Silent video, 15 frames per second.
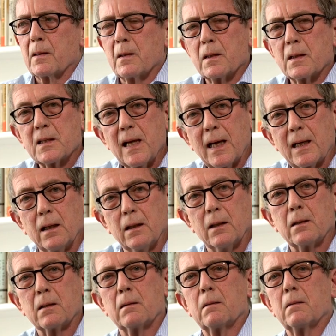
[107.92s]

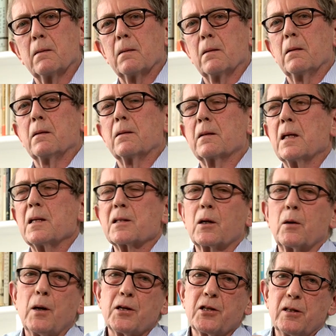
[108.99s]
Second, there's the
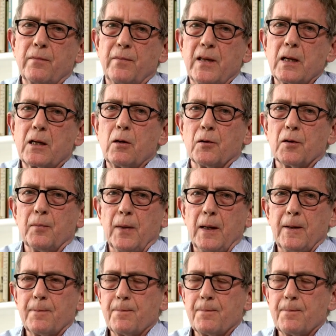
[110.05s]
question of the economy.